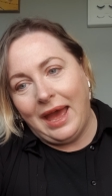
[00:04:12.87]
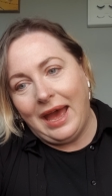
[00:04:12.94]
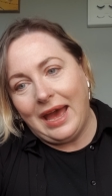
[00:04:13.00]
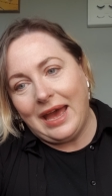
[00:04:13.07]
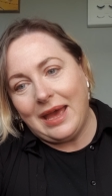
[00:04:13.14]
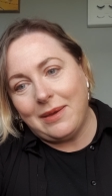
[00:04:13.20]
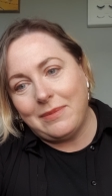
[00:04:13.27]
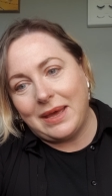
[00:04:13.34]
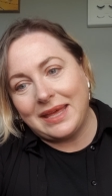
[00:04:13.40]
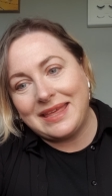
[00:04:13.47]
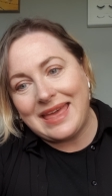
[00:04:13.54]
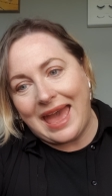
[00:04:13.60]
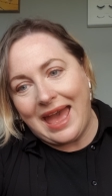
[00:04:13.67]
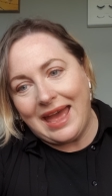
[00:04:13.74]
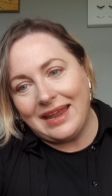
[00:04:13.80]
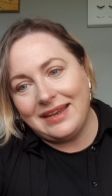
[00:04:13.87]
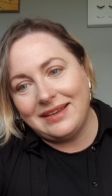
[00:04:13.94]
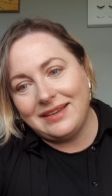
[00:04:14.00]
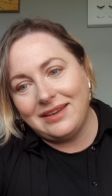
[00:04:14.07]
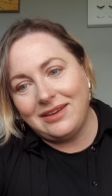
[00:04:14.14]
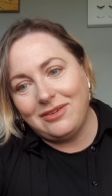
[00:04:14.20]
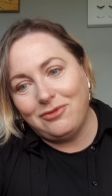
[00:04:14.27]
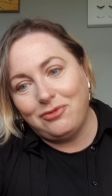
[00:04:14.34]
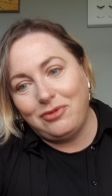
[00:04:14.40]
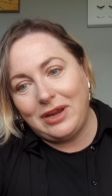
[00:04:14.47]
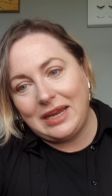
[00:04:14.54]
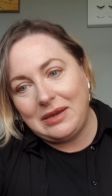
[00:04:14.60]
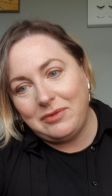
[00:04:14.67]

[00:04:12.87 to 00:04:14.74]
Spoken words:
Again, really,